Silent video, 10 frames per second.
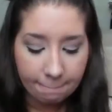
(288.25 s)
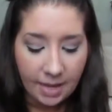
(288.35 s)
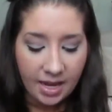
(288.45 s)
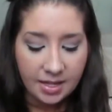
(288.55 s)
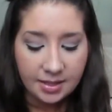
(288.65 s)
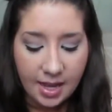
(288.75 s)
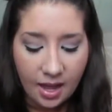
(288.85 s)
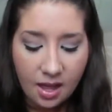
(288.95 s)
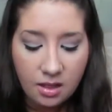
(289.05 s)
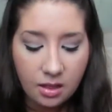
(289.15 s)
And it's got
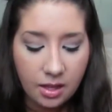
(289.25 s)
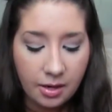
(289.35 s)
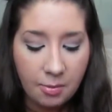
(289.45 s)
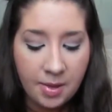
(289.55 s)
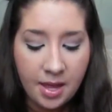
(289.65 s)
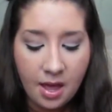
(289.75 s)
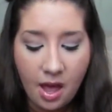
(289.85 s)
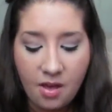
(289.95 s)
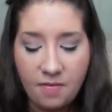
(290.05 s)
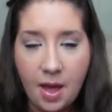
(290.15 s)
a little bit
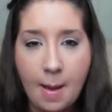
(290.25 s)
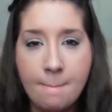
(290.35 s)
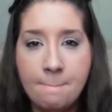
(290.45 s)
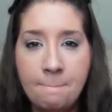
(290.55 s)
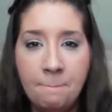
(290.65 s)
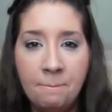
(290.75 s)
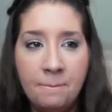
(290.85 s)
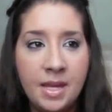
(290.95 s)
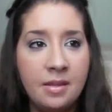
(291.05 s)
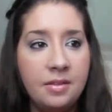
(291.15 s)
of a
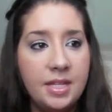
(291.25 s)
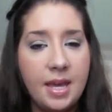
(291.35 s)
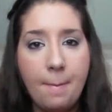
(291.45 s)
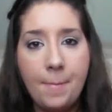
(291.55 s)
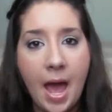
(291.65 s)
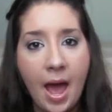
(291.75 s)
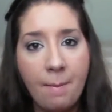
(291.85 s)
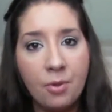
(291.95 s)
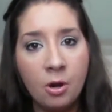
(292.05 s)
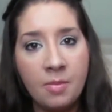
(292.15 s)
minty
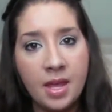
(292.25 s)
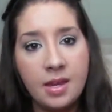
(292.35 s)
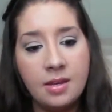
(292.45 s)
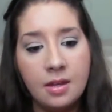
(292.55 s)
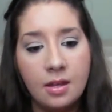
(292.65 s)
peppermint